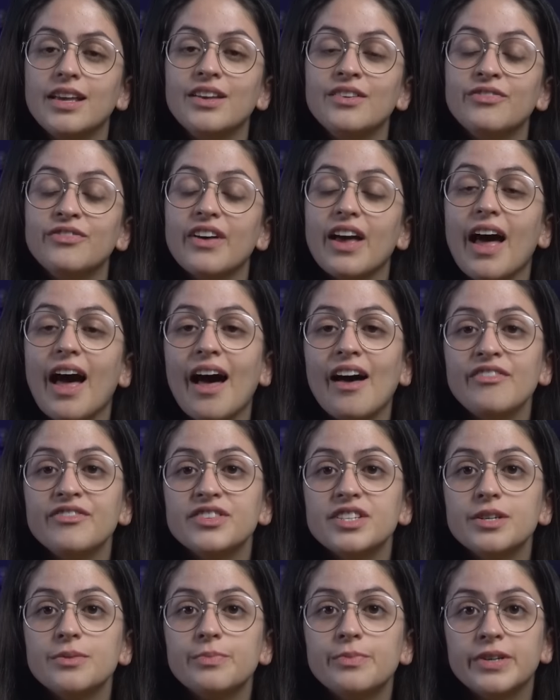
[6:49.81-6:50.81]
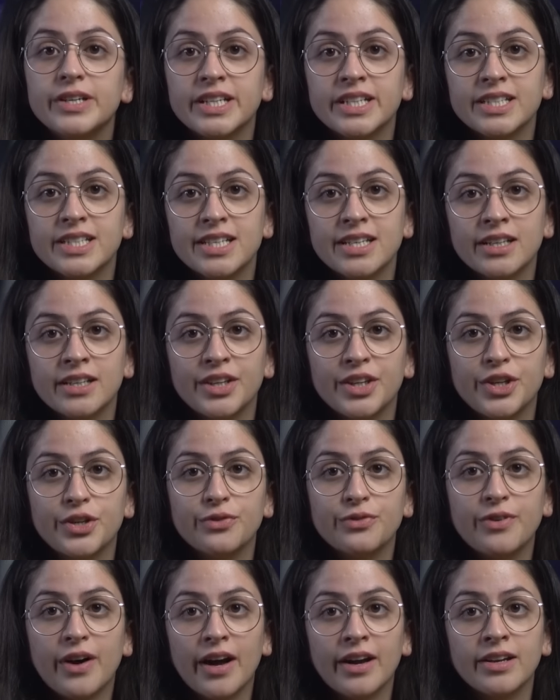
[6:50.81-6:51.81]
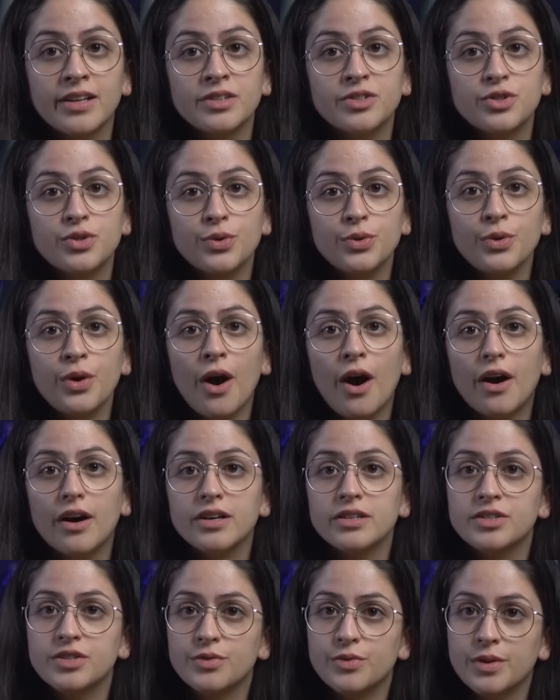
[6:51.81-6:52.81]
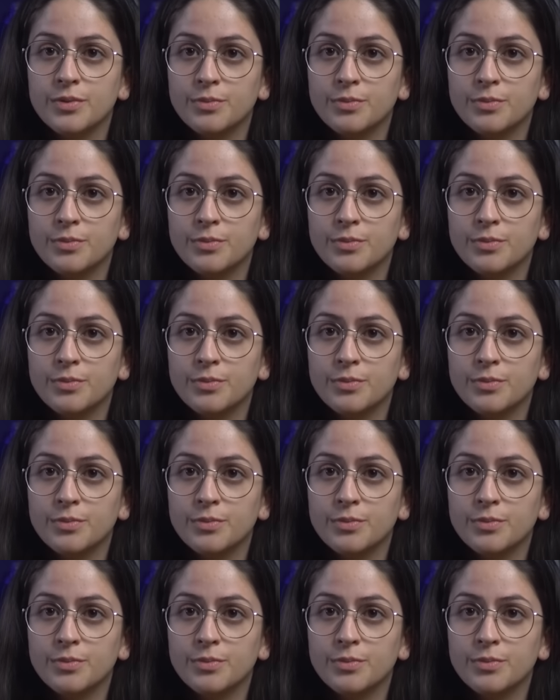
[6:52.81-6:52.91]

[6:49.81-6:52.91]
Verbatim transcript: If after printing you find it too hard to